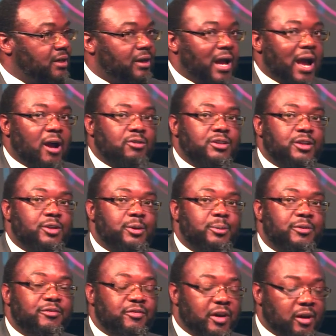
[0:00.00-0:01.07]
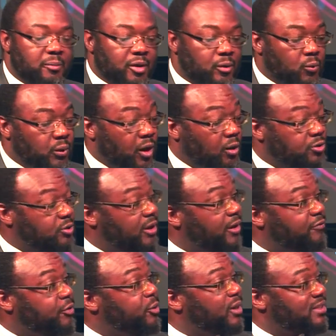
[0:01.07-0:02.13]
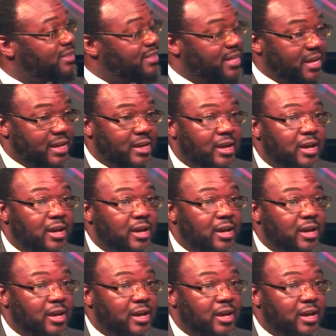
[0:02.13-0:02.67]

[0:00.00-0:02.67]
Housing and Urban Development. We also have USDA.